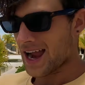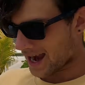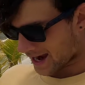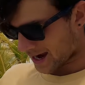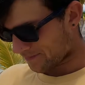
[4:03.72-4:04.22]

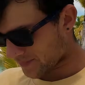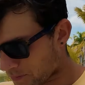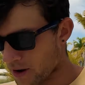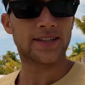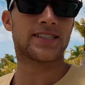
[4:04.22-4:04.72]

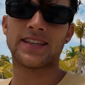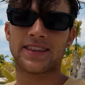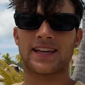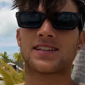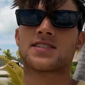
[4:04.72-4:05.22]
practicing
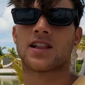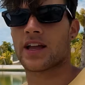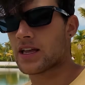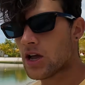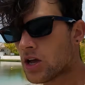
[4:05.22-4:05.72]
things
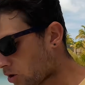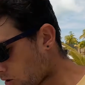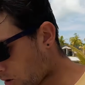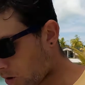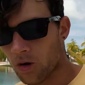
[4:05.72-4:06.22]
like
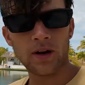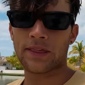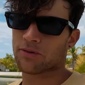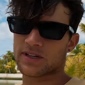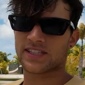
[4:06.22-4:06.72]
your Ollie
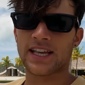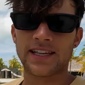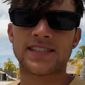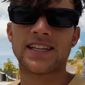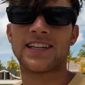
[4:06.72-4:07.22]

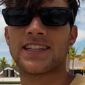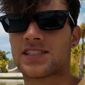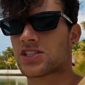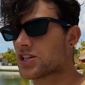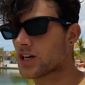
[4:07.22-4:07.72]
360s,
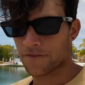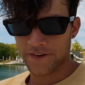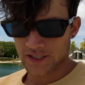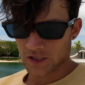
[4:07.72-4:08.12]
surface